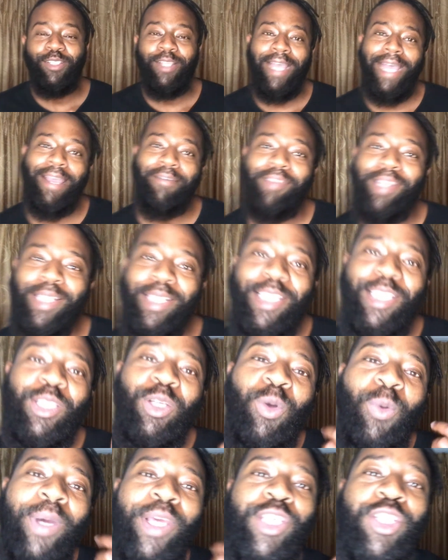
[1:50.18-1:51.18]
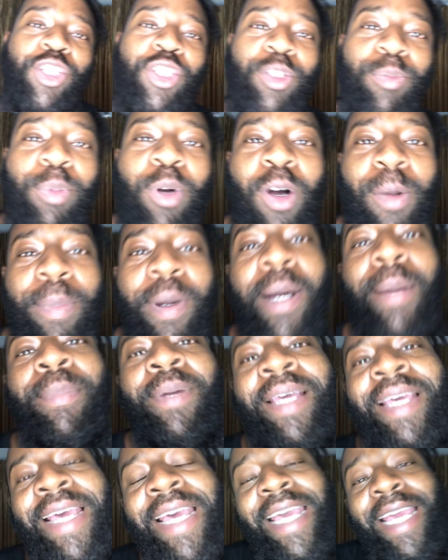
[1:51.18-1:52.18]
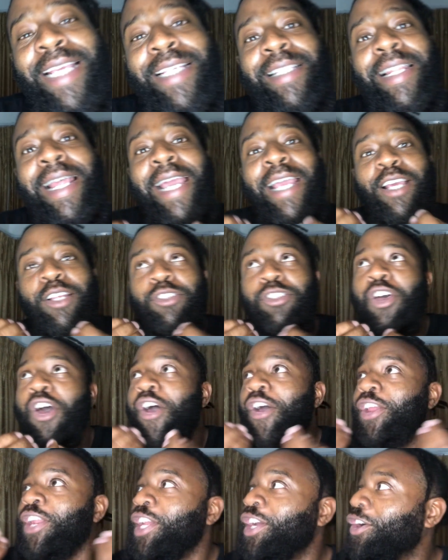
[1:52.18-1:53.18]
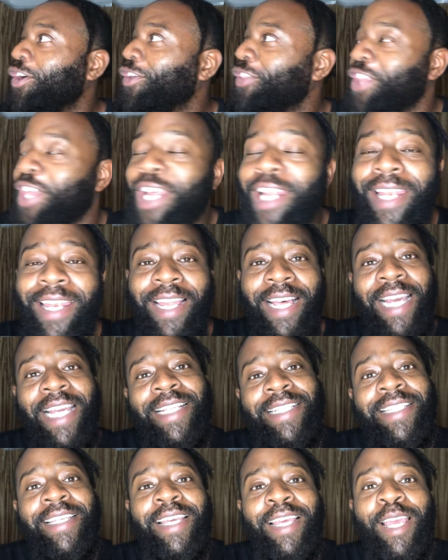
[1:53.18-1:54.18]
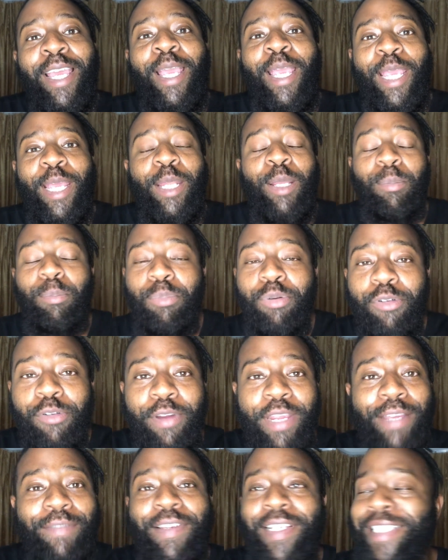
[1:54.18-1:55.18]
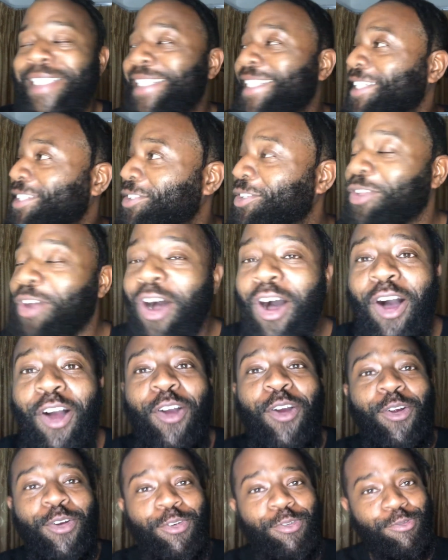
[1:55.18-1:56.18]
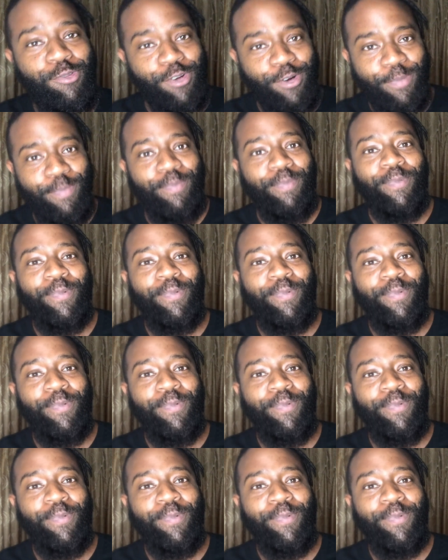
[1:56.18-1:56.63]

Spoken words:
having these questions pop up is like turning on a light in a previously dark room.